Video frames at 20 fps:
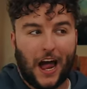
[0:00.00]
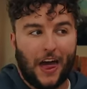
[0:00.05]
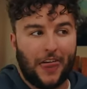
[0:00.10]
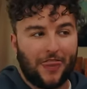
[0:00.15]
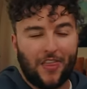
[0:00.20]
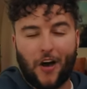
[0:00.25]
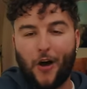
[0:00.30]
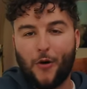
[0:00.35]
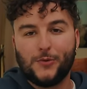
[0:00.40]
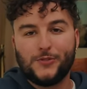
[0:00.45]
I
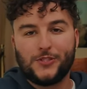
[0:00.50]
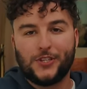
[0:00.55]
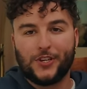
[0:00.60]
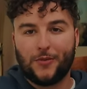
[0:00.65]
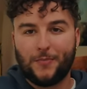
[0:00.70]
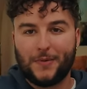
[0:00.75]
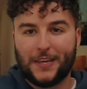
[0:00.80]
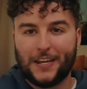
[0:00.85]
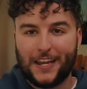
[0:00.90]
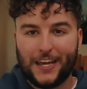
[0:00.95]
thought was
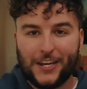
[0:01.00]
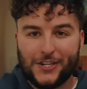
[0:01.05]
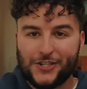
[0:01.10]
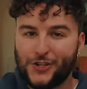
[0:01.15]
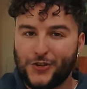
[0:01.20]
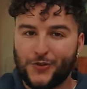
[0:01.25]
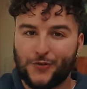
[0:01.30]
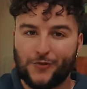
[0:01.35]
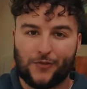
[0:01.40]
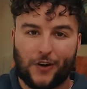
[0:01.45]
gonna be an
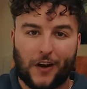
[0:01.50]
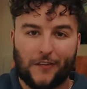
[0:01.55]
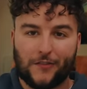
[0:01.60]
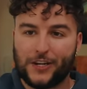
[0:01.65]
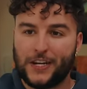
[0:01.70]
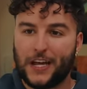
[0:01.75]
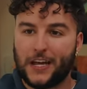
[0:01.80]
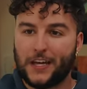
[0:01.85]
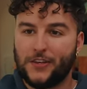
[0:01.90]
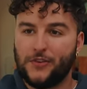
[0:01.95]
issue for
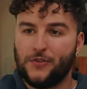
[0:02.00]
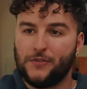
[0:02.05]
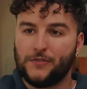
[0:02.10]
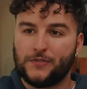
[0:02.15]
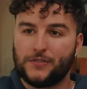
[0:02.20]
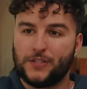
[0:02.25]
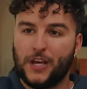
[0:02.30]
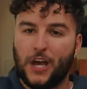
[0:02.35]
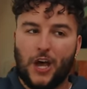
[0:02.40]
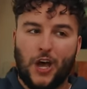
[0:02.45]
everyday
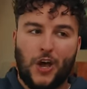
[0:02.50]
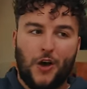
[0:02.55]
use,